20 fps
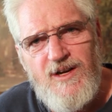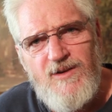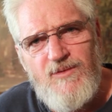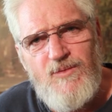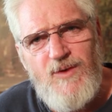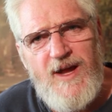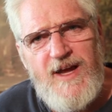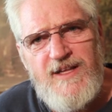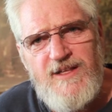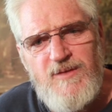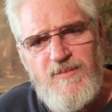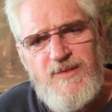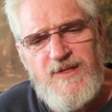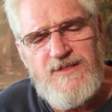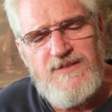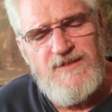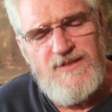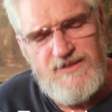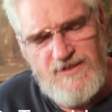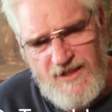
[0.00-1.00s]
Ride the
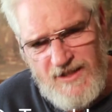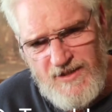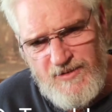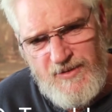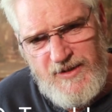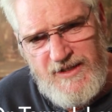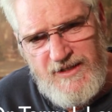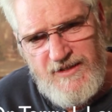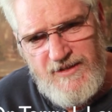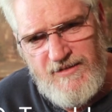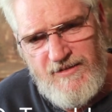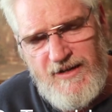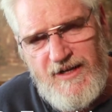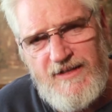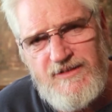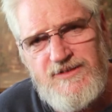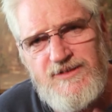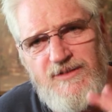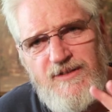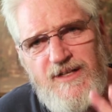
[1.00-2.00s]
business all the way into the
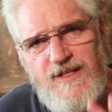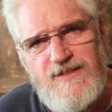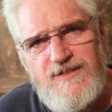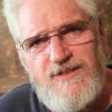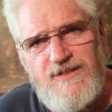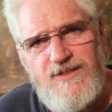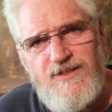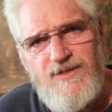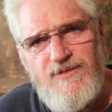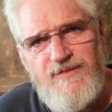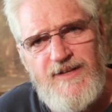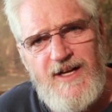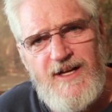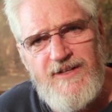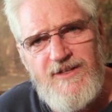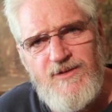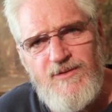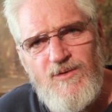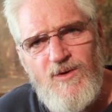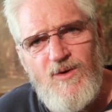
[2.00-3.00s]
ground so it has zero value,